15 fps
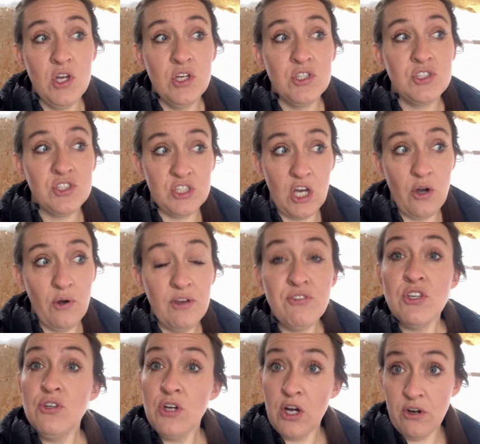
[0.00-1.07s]
So if
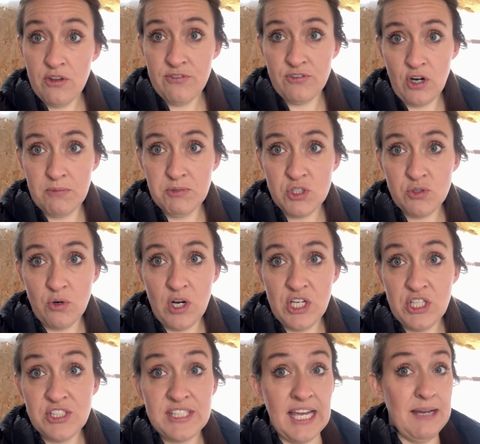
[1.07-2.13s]
you go to the farm store and
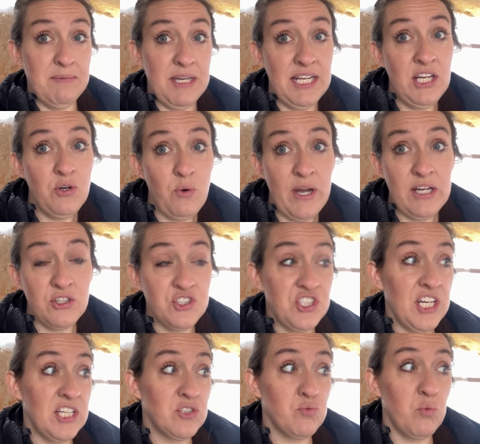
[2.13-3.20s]
you say, I'm getting quail
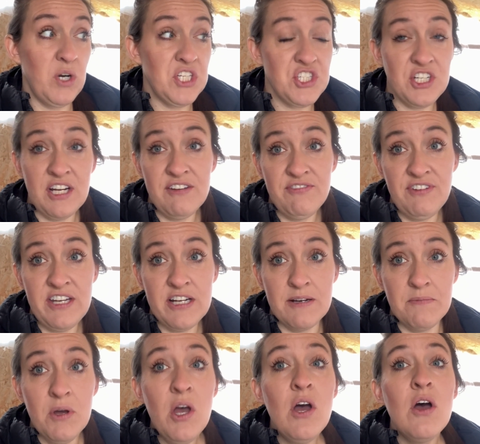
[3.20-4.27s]
chicks, what should I feed them?